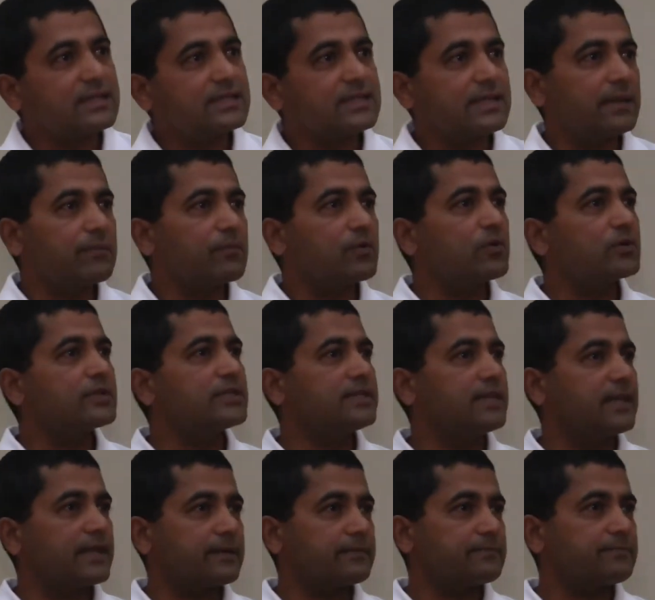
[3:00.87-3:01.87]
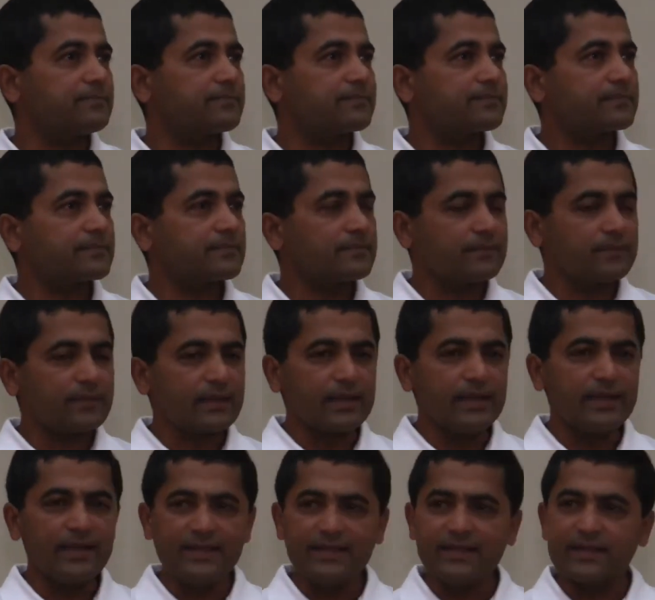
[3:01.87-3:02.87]
the same question.
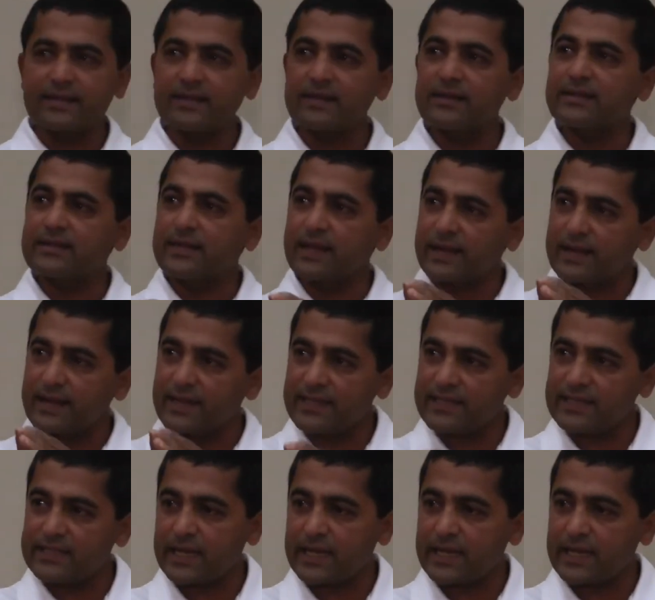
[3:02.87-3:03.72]
In the 13th